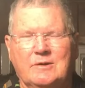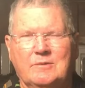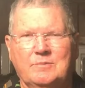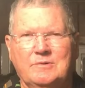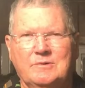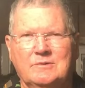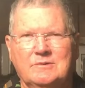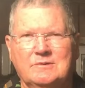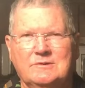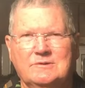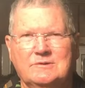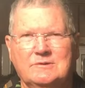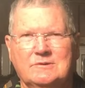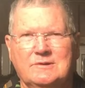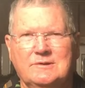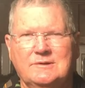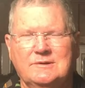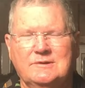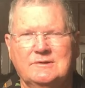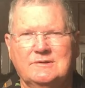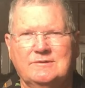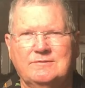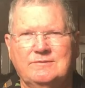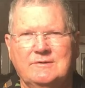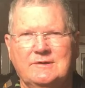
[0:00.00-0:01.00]
hope you enjoyed
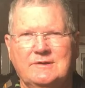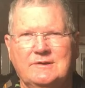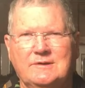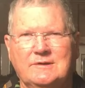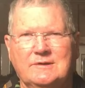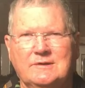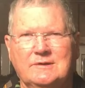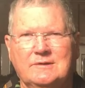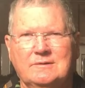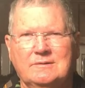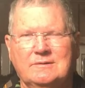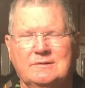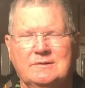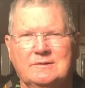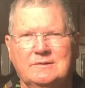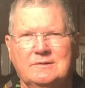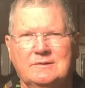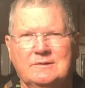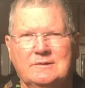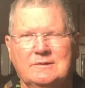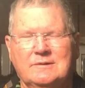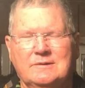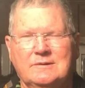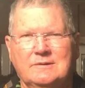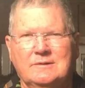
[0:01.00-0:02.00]
this video,
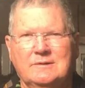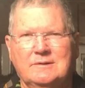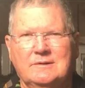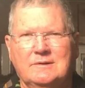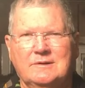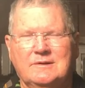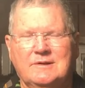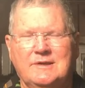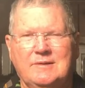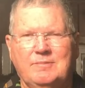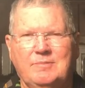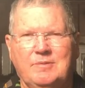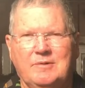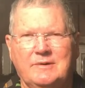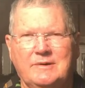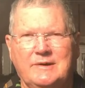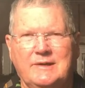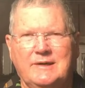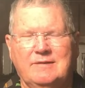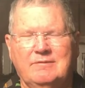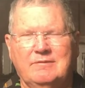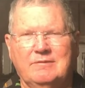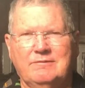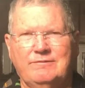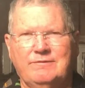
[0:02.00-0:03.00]
and keep on
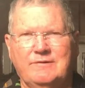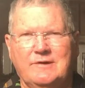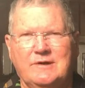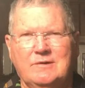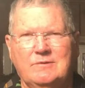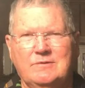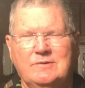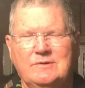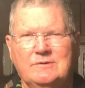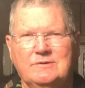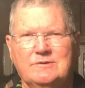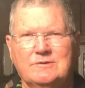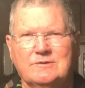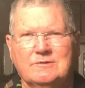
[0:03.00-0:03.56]
having fun with your